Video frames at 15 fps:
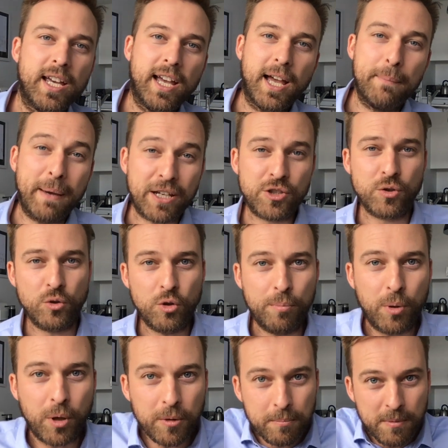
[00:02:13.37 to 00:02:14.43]
make sure you
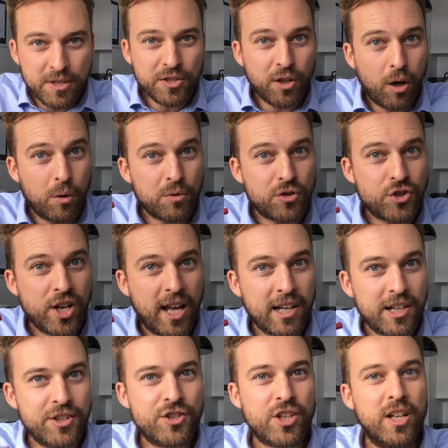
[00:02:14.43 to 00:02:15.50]
put Mr Holt's
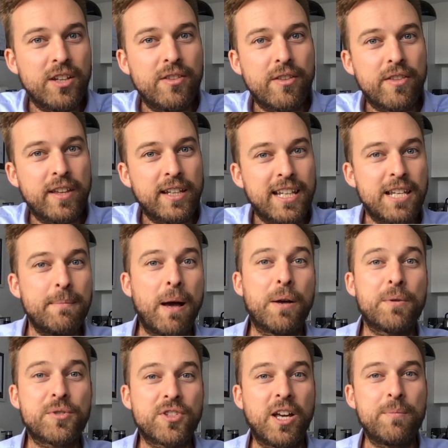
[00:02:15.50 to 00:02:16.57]
challenge in the email
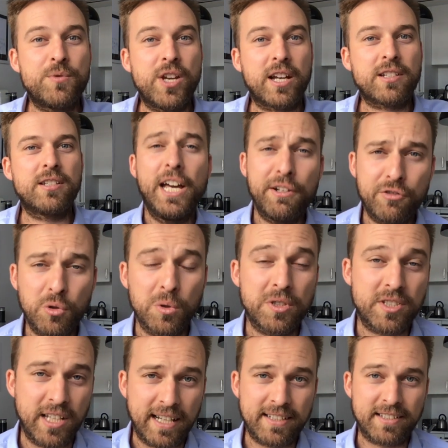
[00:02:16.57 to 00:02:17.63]
subject. Of course,
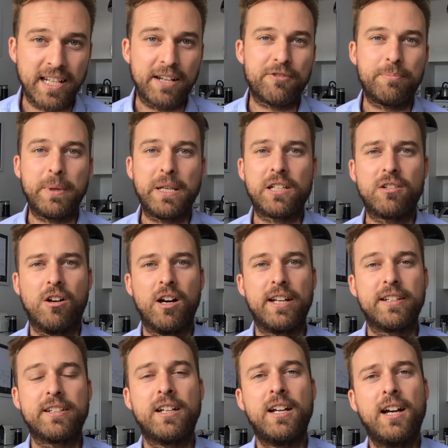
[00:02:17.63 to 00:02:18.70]
stay safe, be
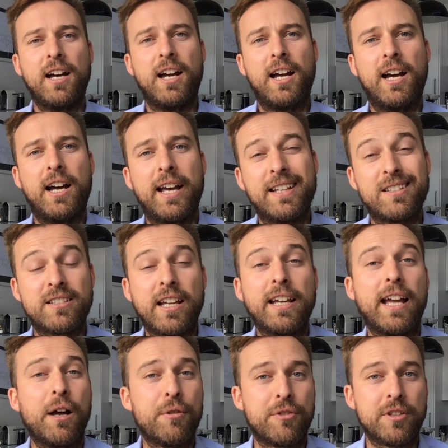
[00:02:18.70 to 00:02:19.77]
kind, and stay
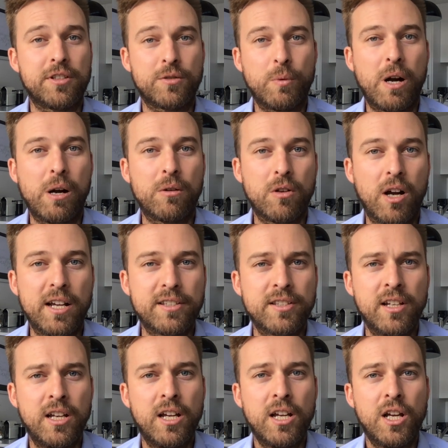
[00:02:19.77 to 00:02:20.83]
healthy as well, guys.
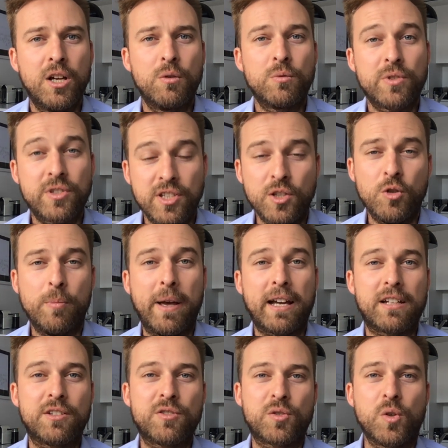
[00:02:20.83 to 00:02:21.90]
See you back
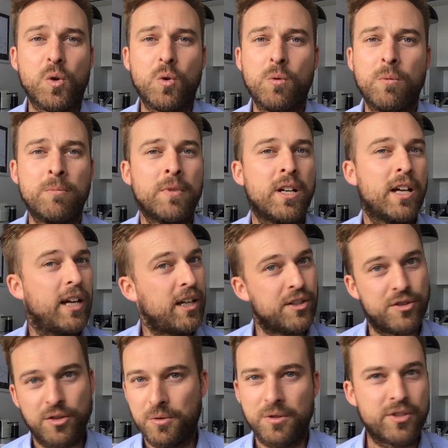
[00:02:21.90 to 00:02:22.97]
at school as
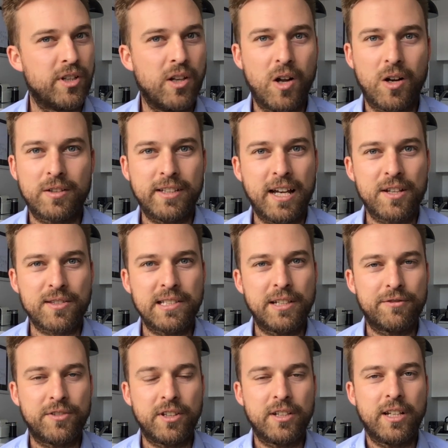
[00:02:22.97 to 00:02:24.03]
soon as the lockdown's
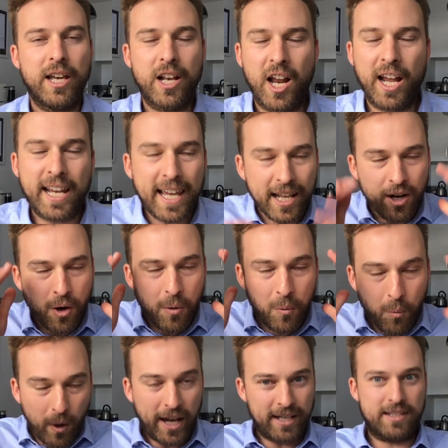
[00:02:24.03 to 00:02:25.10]
lifted, and I cannot
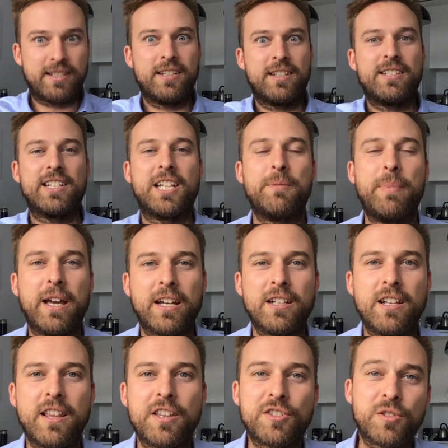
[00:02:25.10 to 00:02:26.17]
wait to get back
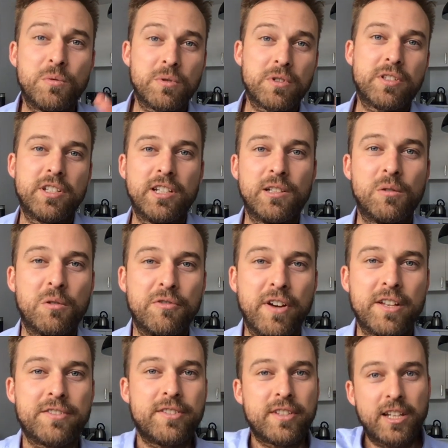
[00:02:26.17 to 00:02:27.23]
into that school to see your little
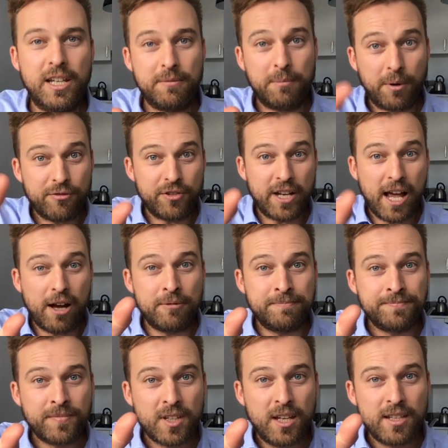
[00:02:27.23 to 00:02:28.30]
faces again. But for now,
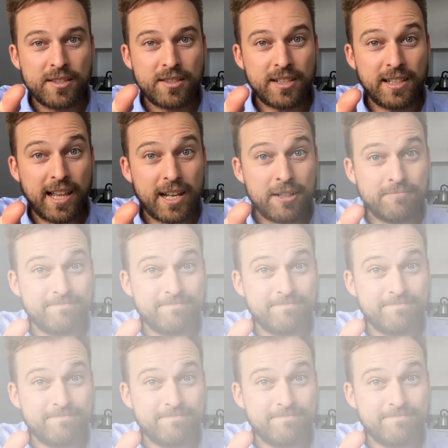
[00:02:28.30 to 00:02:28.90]
see you later.